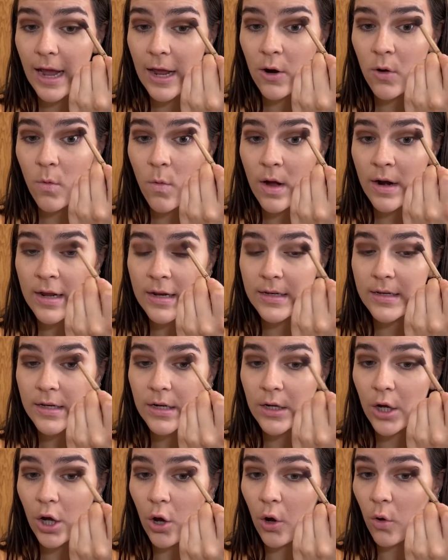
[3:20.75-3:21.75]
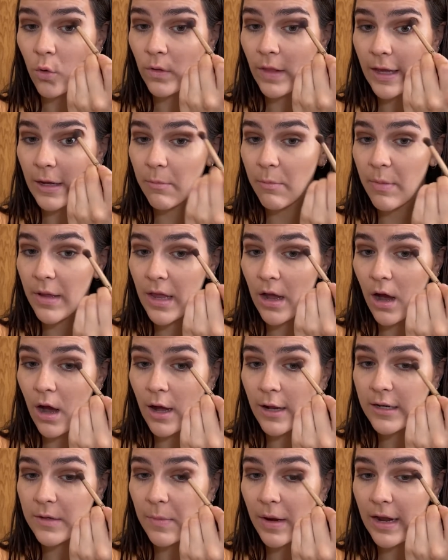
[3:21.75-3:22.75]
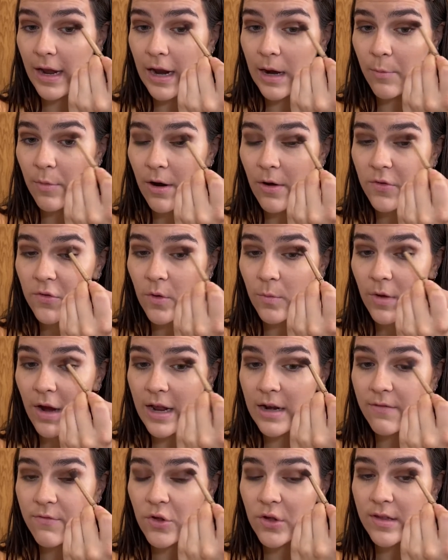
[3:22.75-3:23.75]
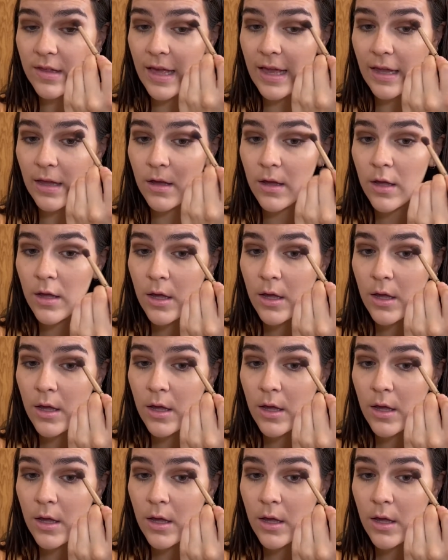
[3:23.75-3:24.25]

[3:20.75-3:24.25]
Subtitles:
I don't want it to go like beyond my eyebrow, so I'm kind of just like